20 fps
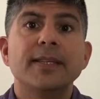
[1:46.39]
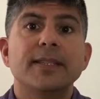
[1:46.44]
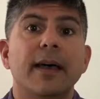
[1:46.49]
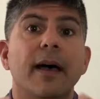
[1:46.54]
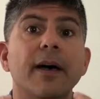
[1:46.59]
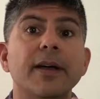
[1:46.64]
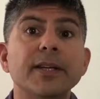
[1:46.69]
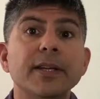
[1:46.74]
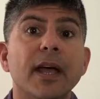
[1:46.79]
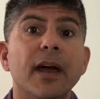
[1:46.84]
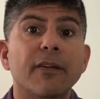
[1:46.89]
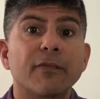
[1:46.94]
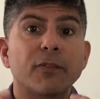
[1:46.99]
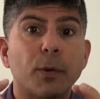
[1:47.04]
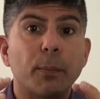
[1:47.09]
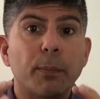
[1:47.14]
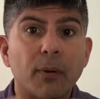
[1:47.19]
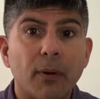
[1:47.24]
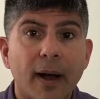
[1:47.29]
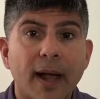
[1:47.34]
to
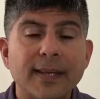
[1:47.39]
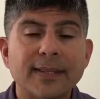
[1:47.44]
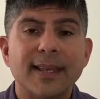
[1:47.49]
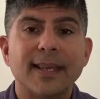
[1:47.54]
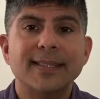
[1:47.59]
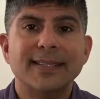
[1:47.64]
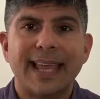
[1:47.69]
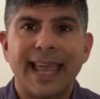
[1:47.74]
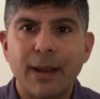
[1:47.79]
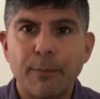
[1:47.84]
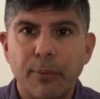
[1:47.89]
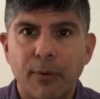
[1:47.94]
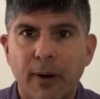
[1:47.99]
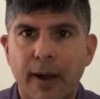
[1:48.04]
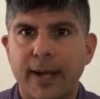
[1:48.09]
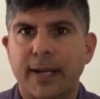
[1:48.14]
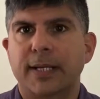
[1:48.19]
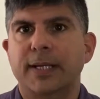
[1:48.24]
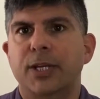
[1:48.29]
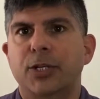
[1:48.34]
uncover process and
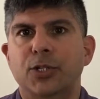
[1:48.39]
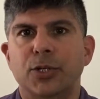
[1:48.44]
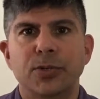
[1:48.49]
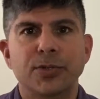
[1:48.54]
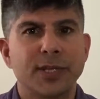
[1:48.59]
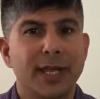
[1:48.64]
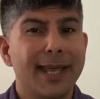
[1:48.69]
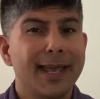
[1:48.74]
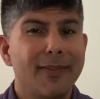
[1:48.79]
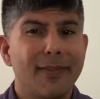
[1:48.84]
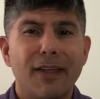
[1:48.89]
product issues.